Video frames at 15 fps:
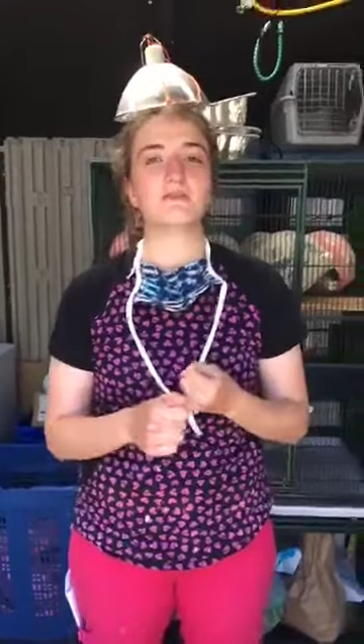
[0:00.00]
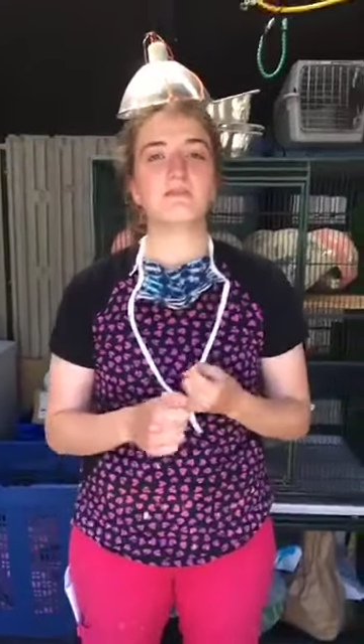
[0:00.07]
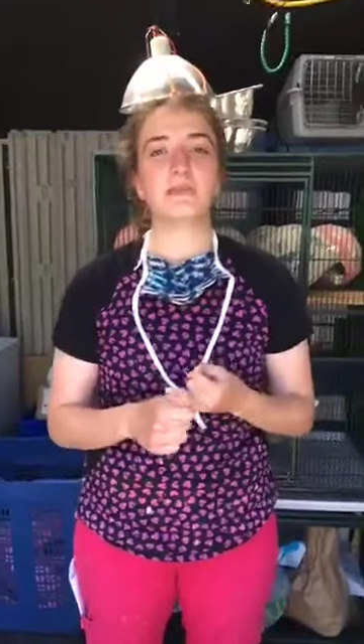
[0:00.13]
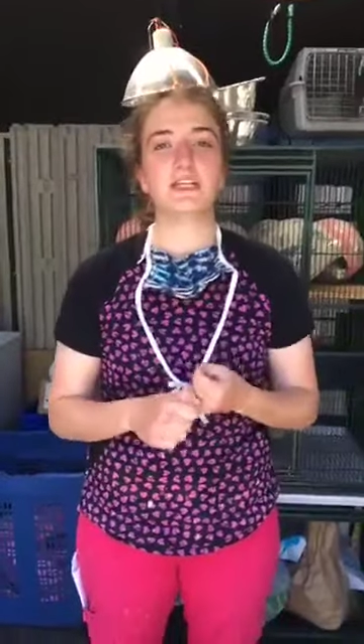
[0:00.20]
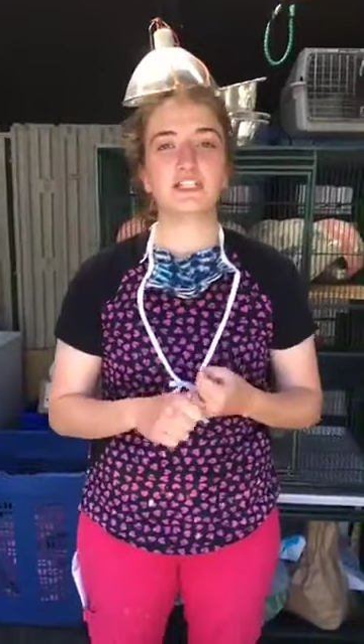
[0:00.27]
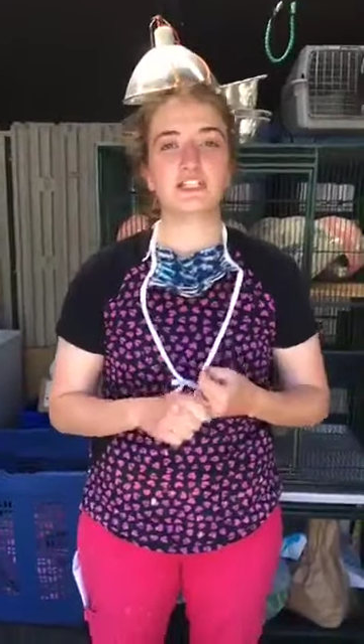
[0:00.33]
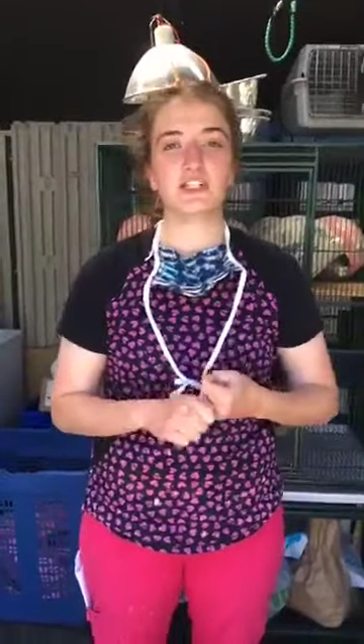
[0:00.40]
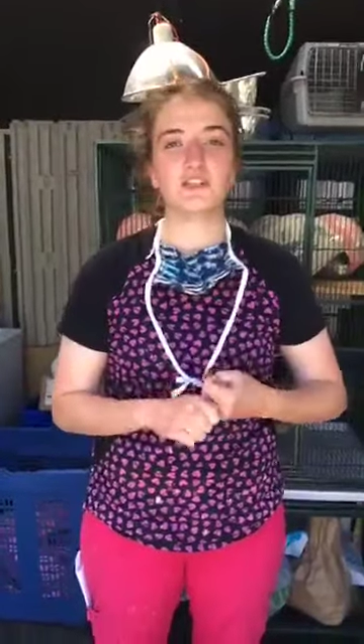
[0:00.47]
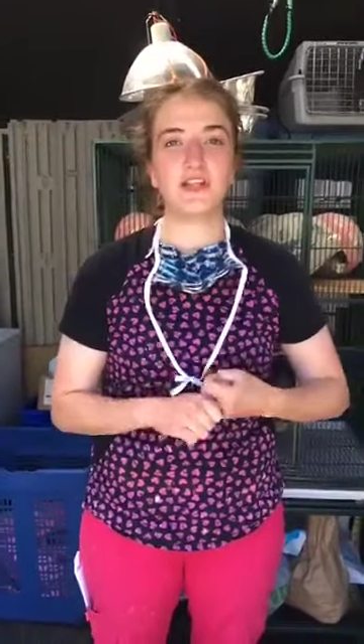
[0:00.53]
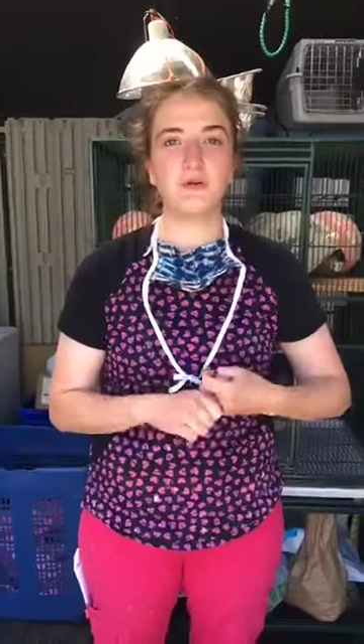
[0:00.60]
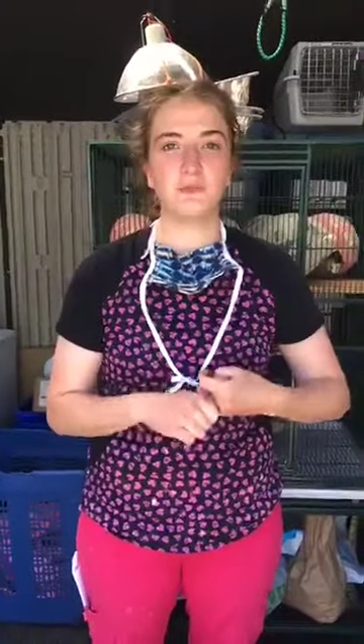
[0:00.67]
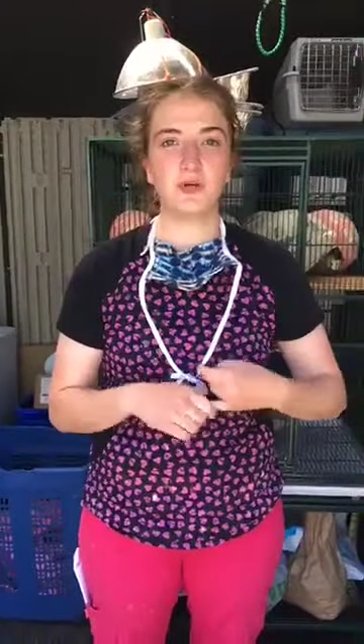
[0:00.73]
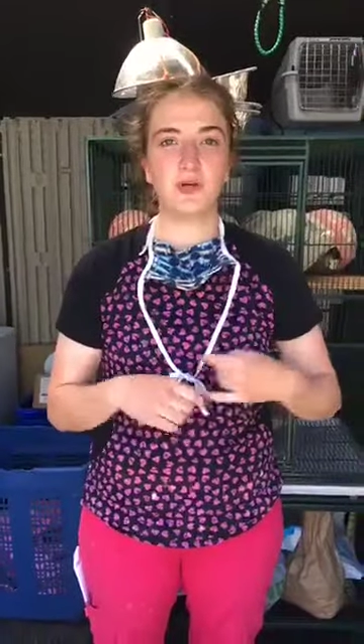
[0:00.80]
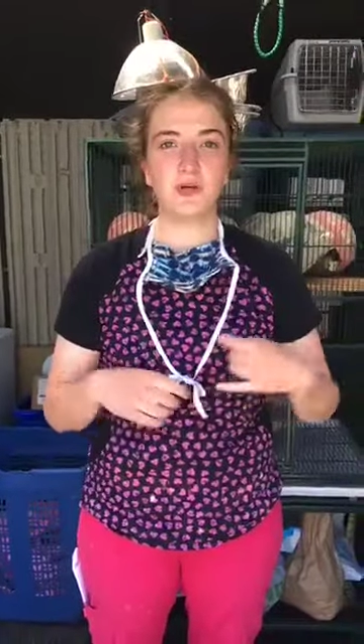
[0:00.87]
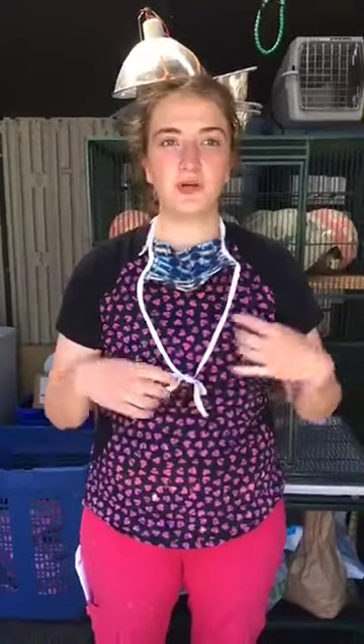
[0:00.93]
make sure that
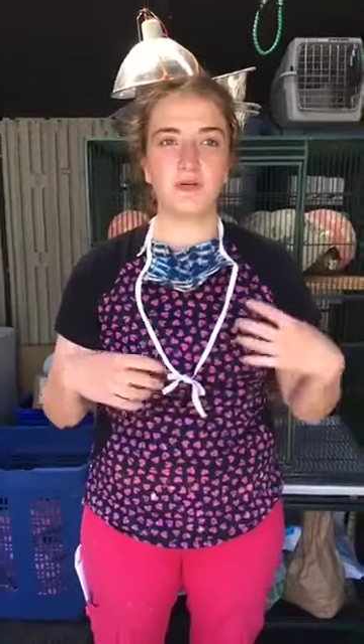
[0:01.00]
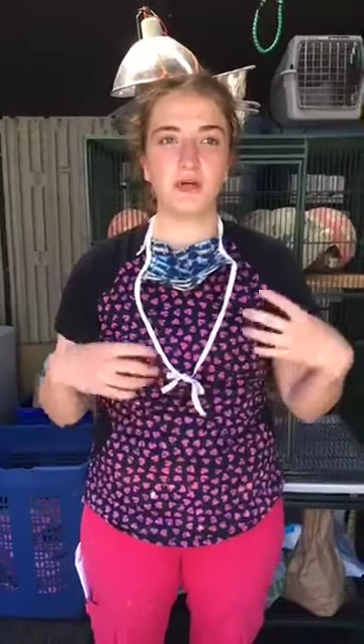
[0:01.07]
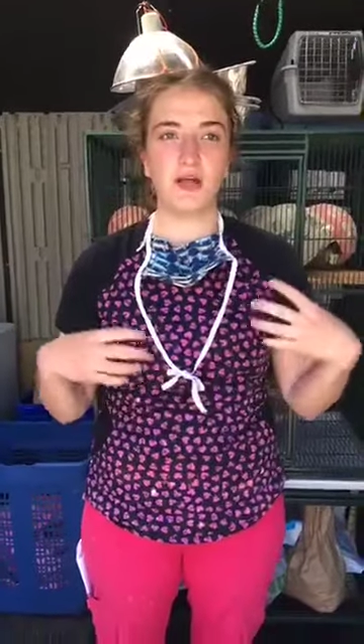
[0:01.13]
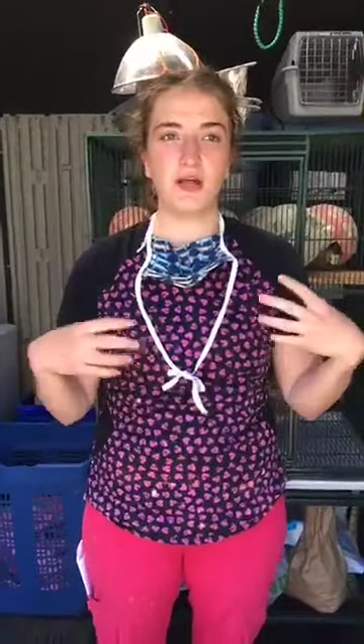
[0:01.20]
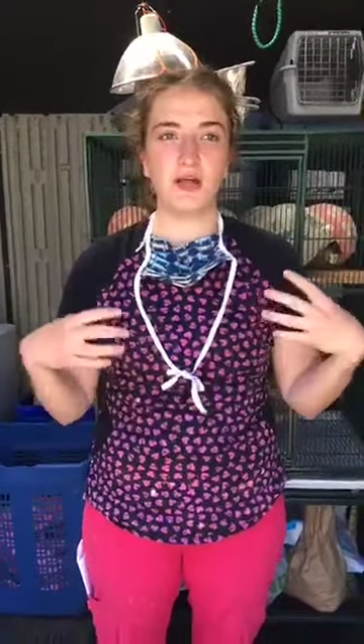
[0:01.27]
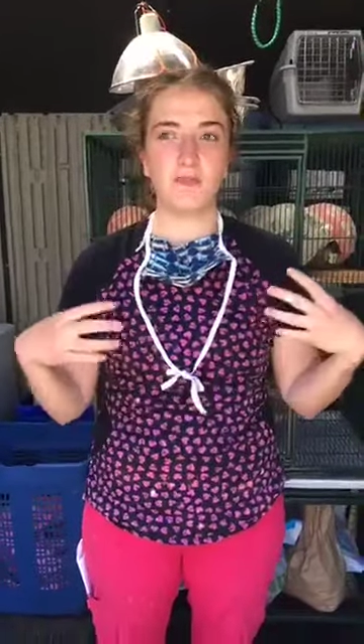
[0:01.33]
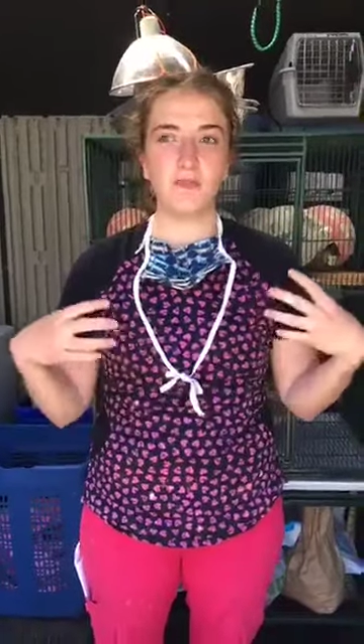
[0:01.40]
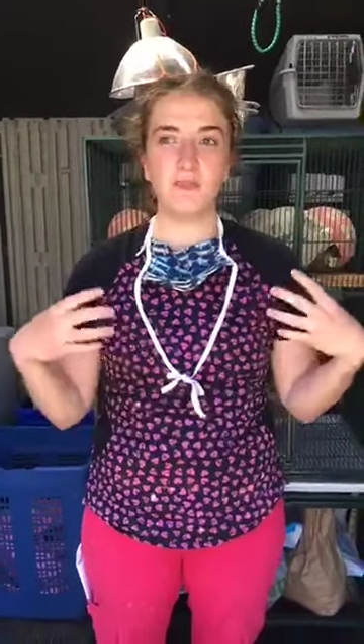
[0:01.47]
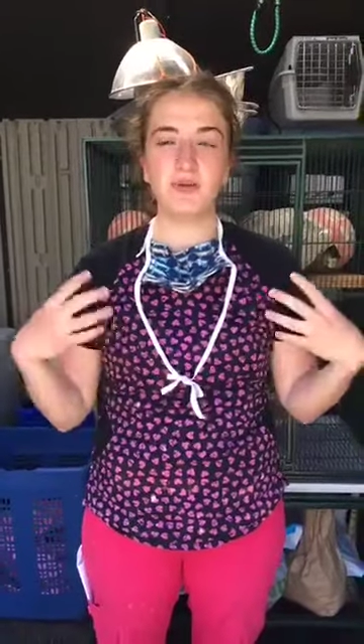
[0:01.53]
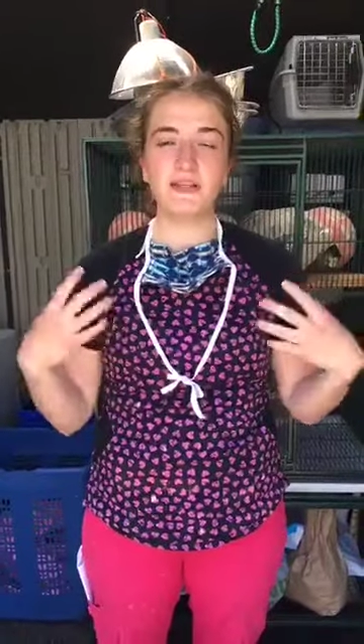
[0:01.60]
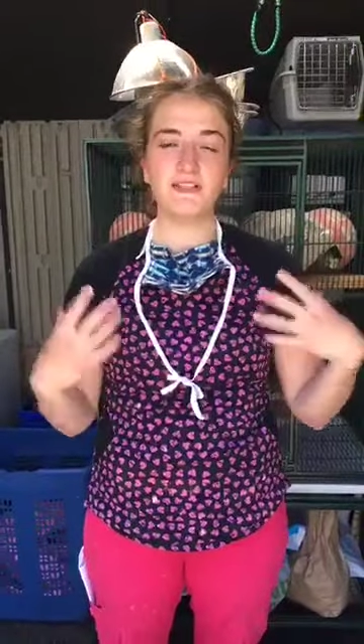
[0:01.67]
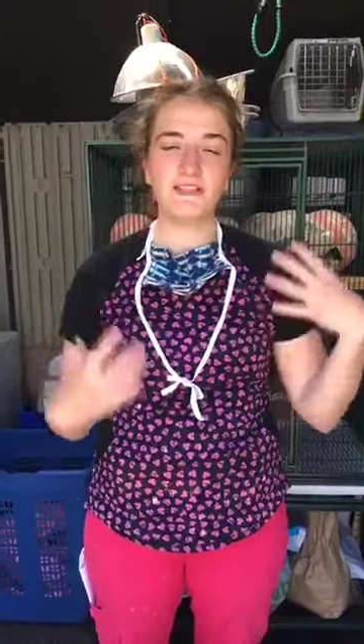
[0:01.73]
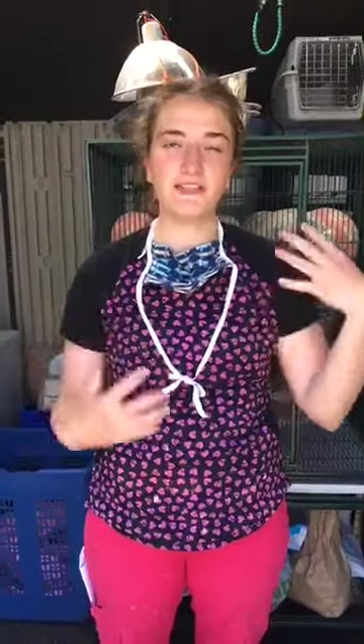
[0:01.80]
we're putting